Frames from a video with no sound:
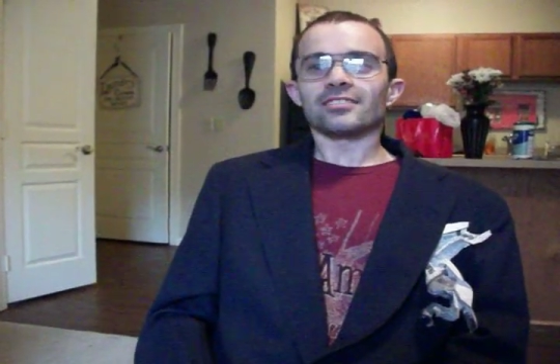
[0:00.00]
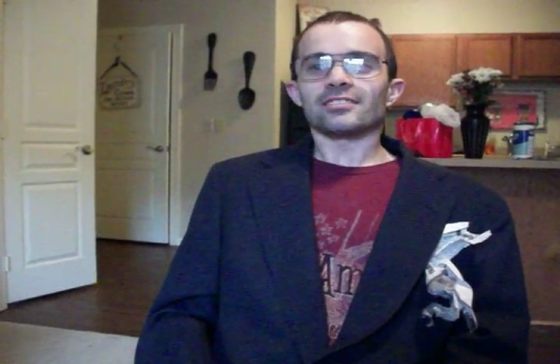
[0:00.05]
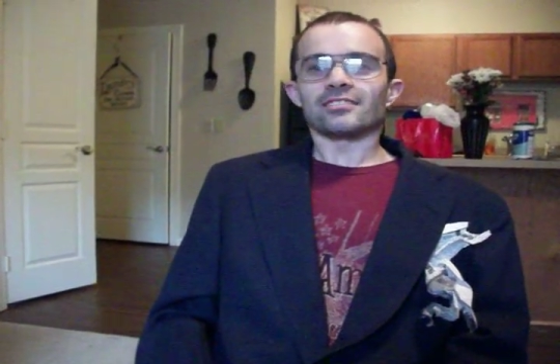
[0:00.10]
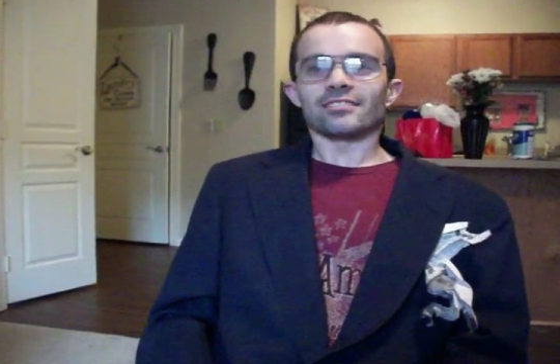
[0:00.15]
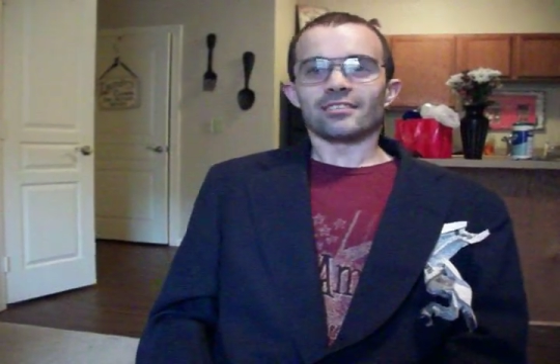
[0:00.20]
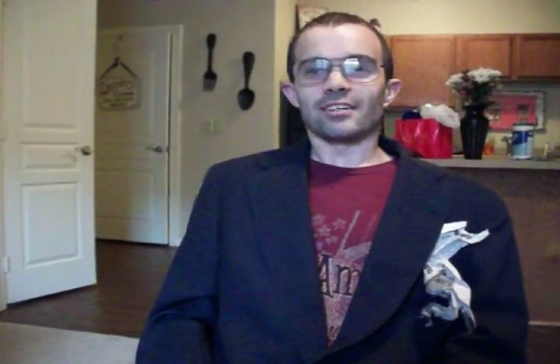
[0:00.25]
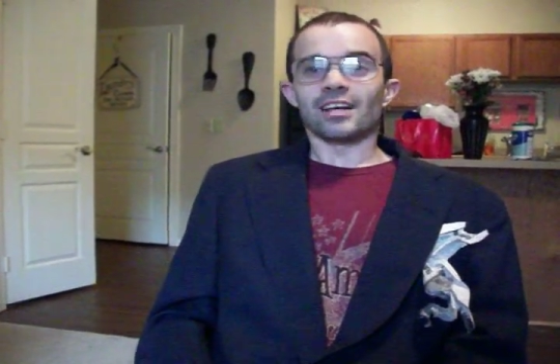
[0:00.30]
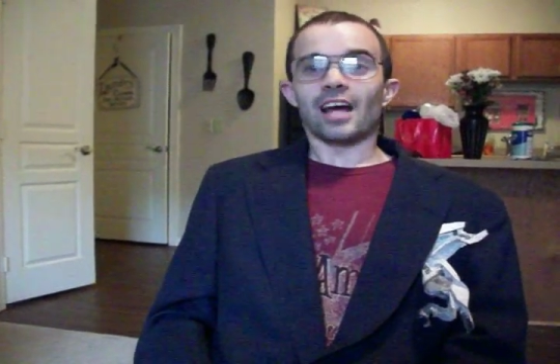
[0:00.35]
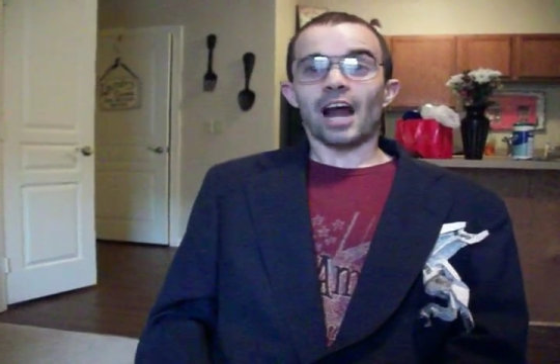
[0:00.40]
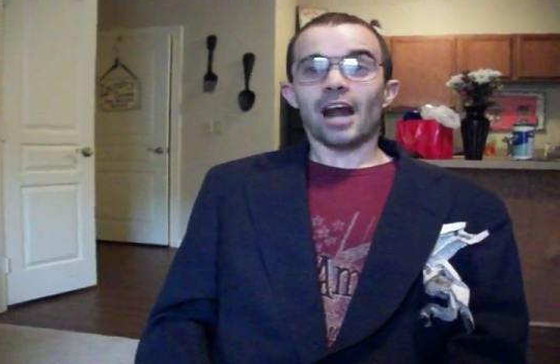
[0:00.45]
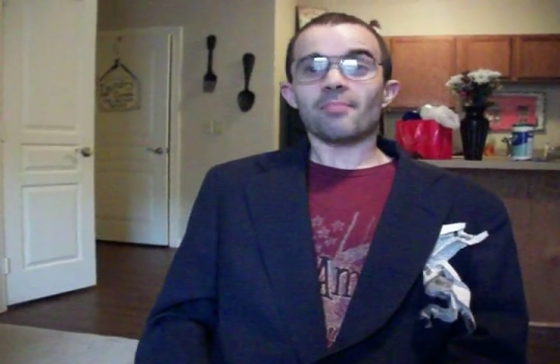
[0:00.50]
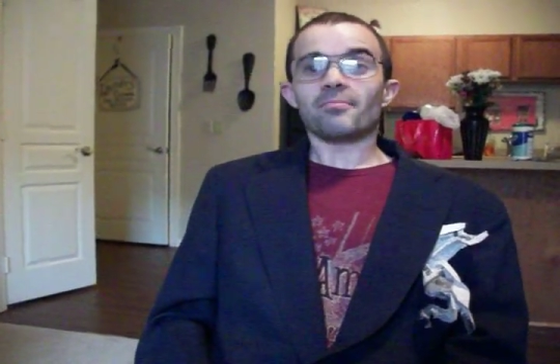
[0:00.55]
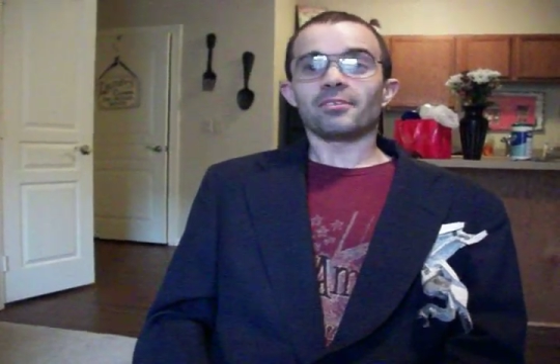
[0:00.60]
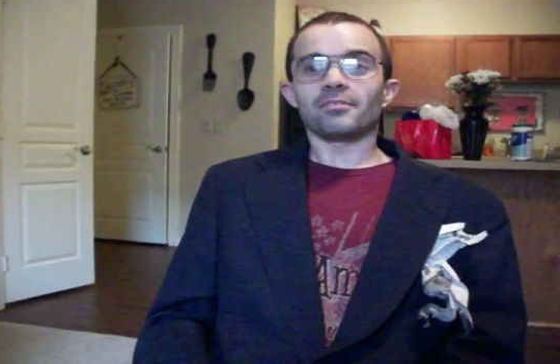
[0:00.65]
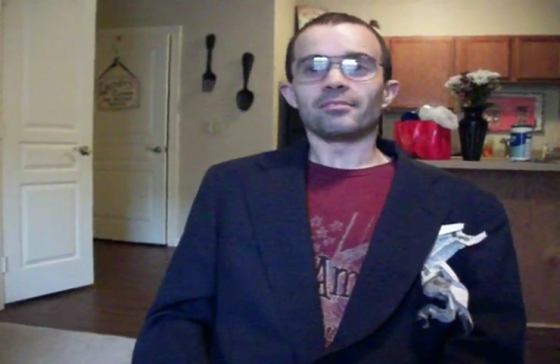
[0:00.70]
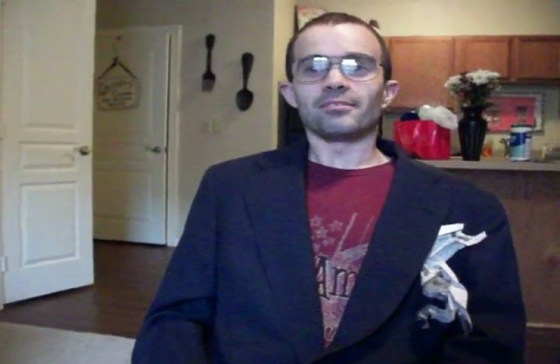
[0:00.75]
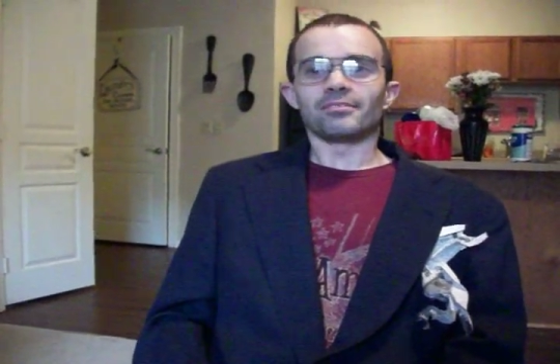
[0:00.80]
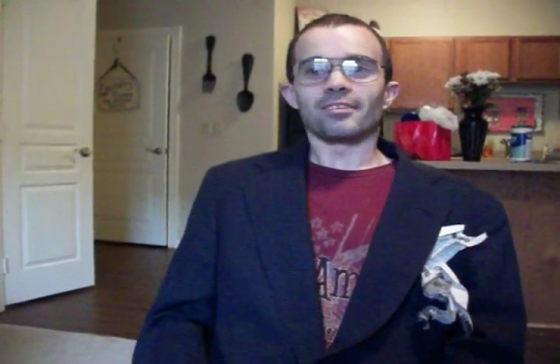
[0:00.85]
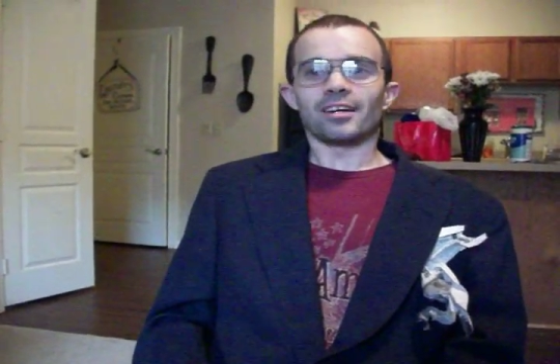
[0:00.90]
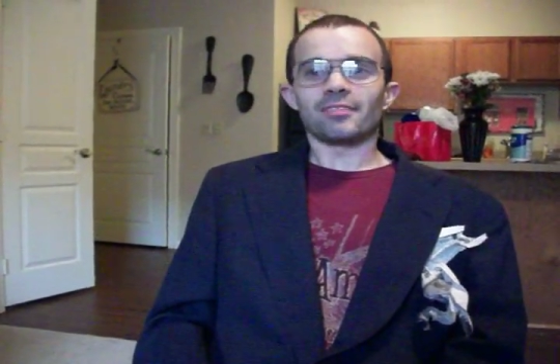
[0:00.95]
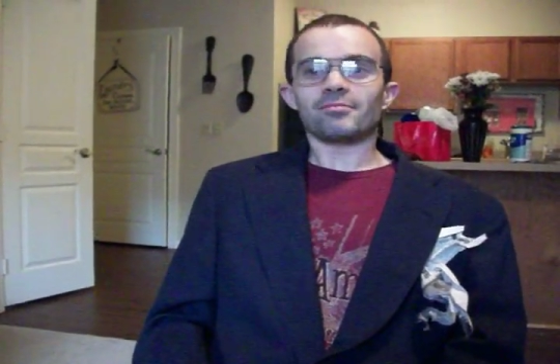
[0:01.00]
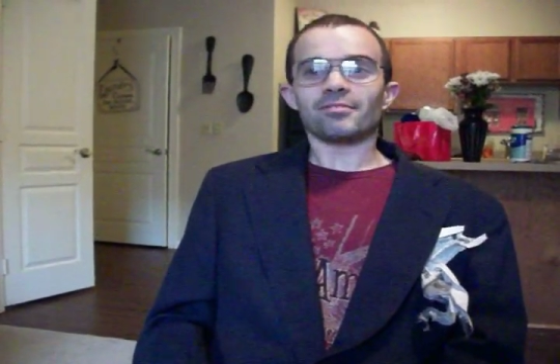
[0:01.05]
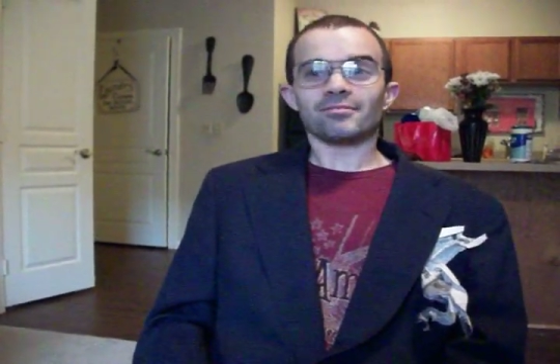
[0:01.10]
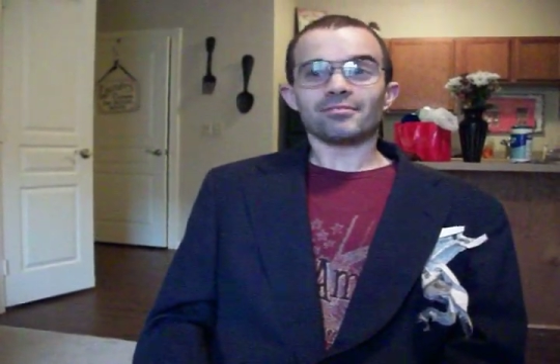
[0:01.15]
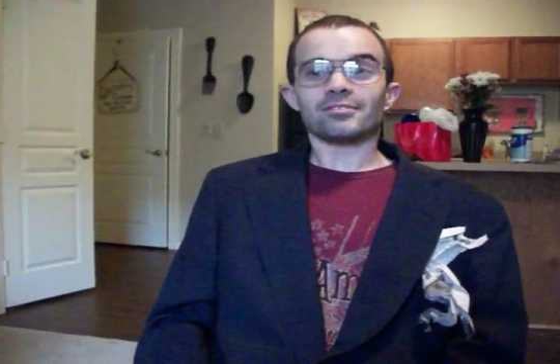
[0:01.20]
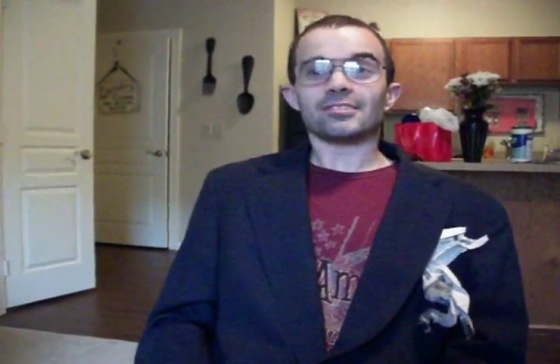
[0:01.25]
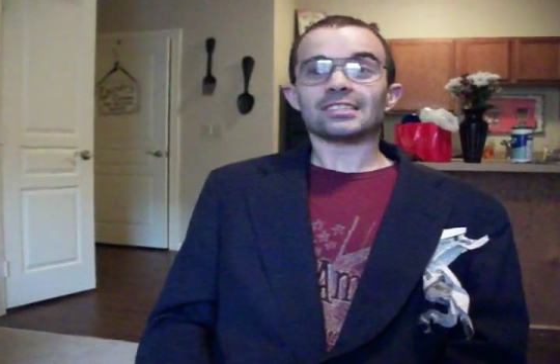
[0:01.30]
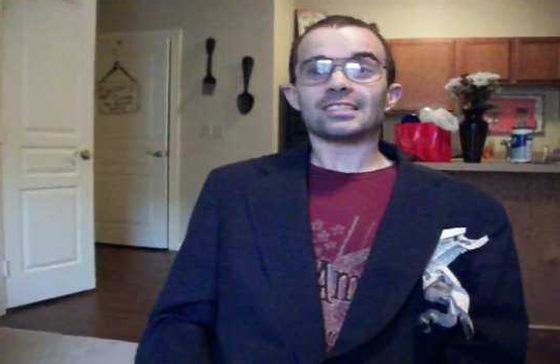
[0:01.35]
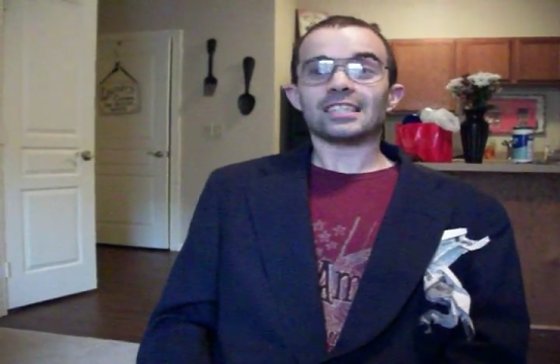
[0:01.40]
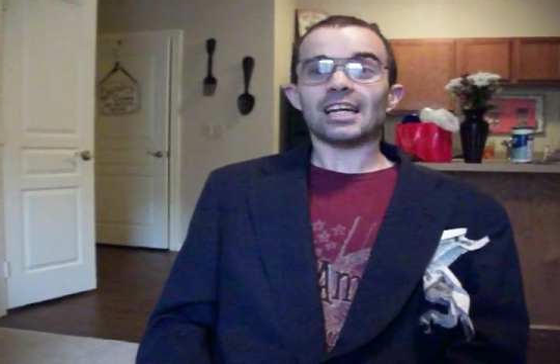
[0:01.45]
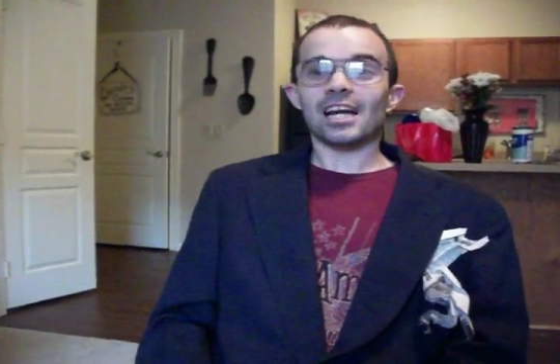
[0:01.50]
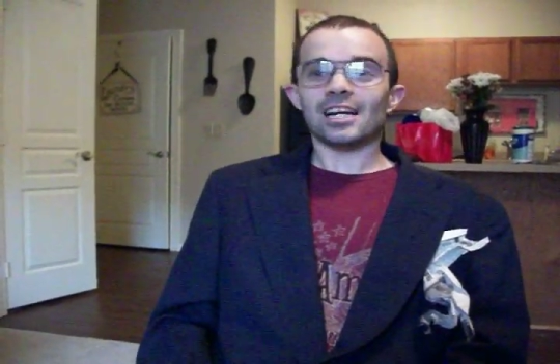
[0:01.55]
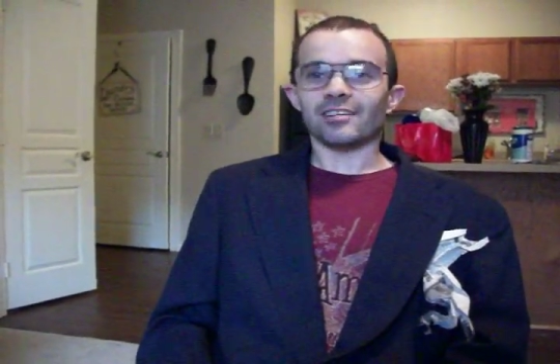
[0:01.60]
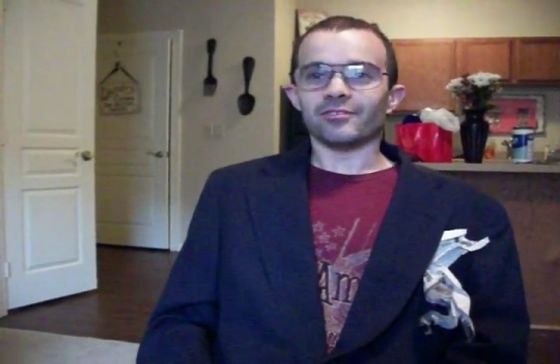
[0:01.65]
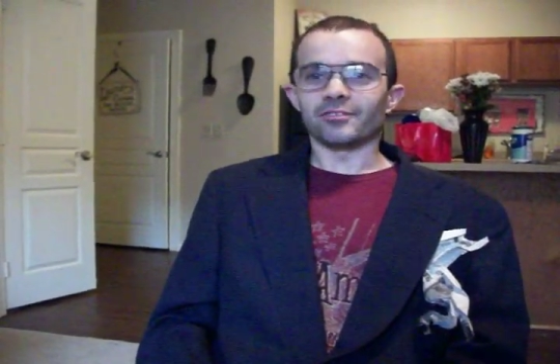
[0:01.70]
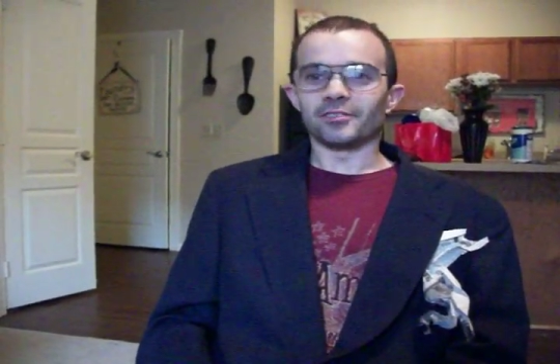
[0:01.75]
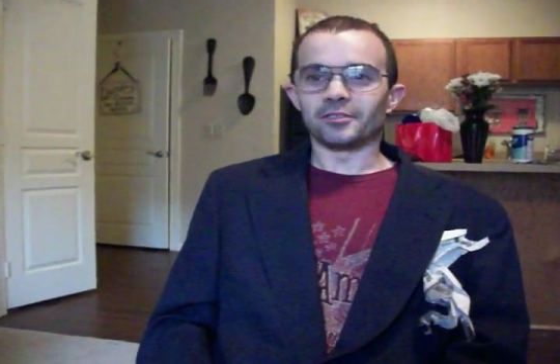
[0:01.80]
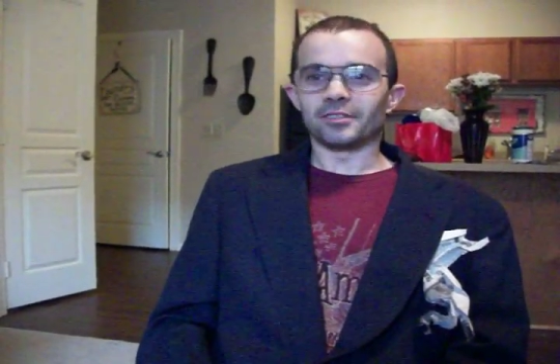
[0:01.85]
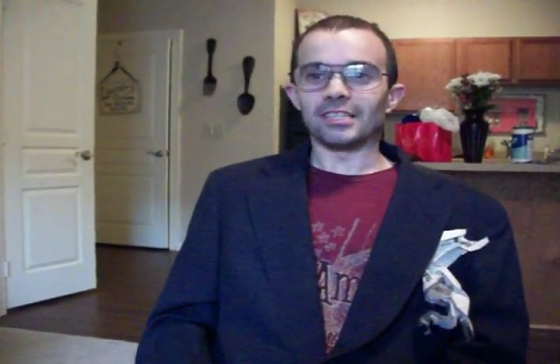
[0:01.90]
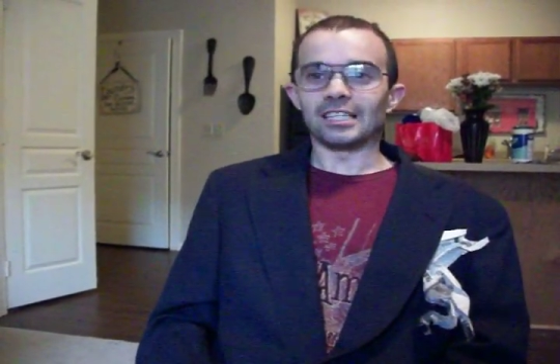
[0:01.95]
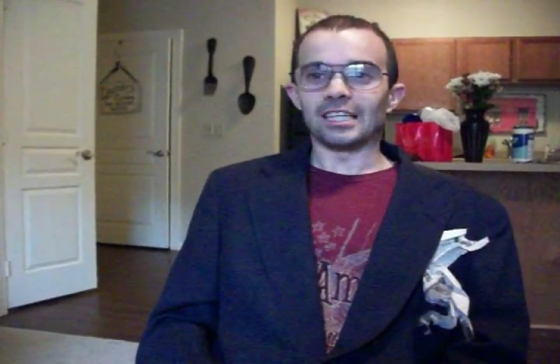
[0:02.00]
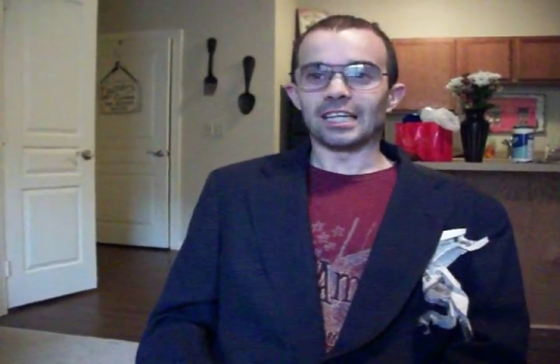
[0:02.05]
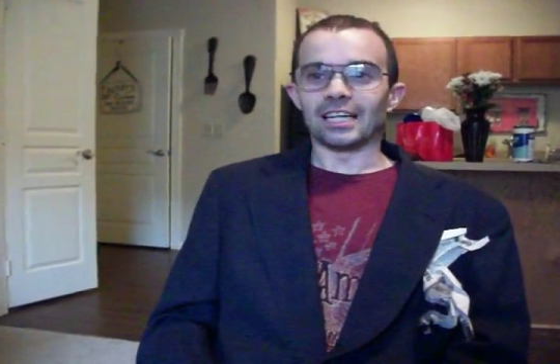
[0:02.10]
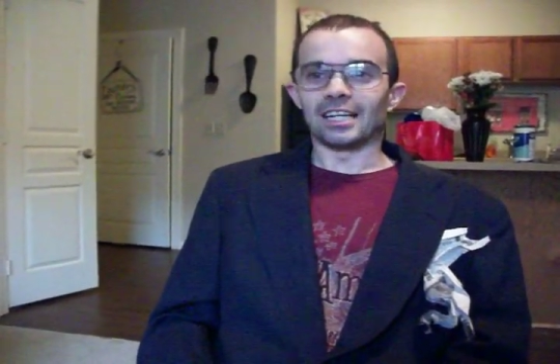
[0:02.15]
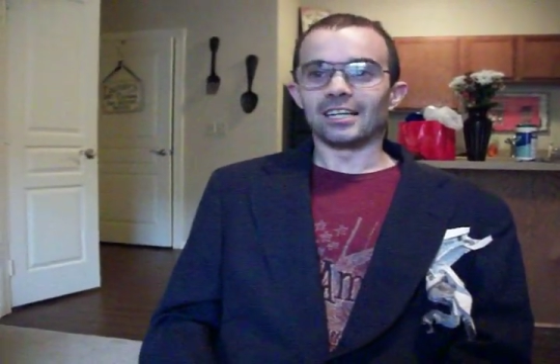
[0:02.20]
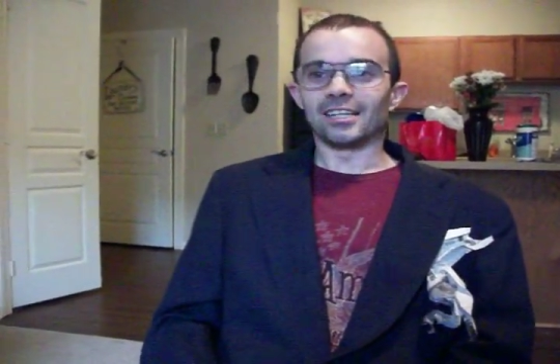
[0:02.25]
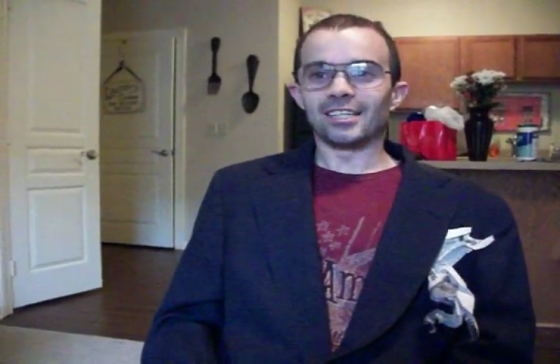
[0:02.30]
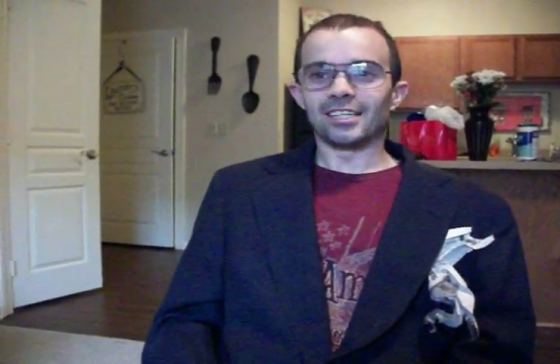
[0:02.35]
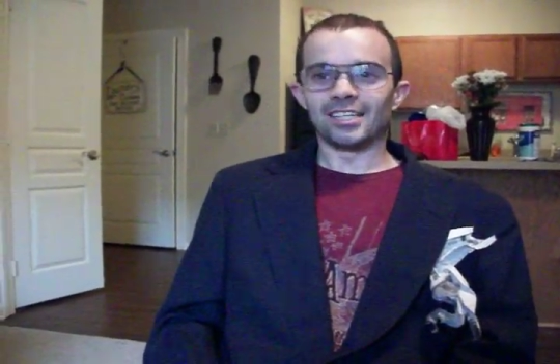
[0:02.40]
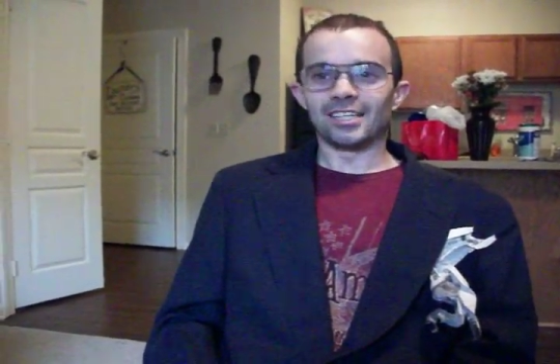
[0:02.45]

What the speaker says: and I'd be really sad if you did.